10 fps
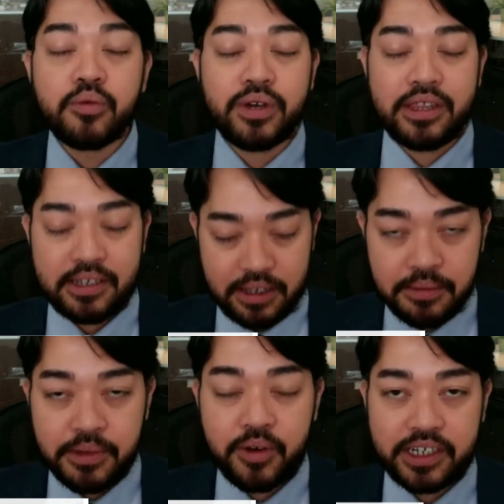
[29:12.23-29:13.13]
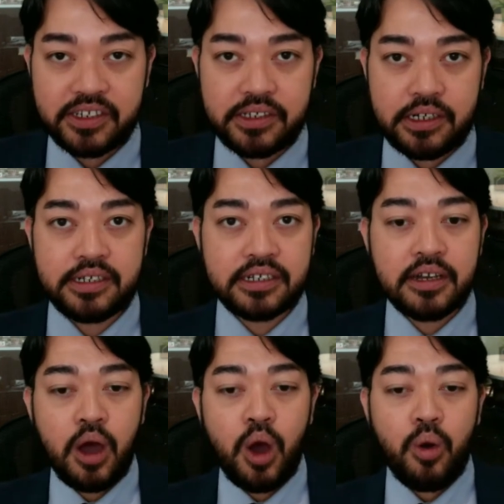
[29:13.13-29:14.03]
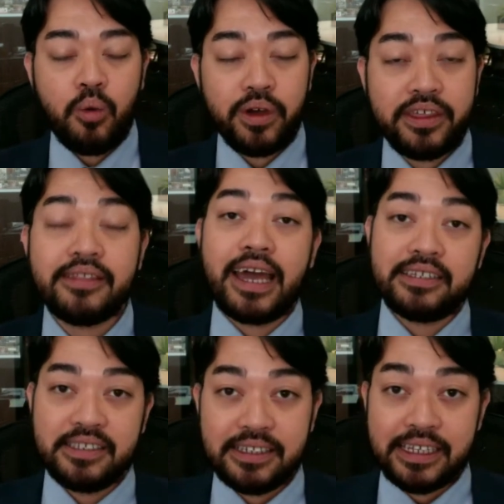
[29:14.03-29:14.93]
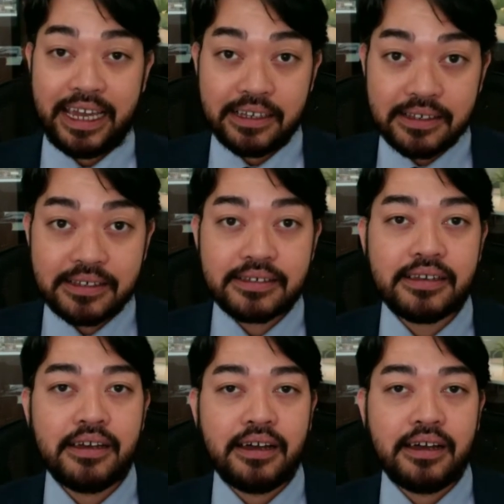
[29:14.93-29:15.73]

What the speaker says: with the immigration judge, within 90 days.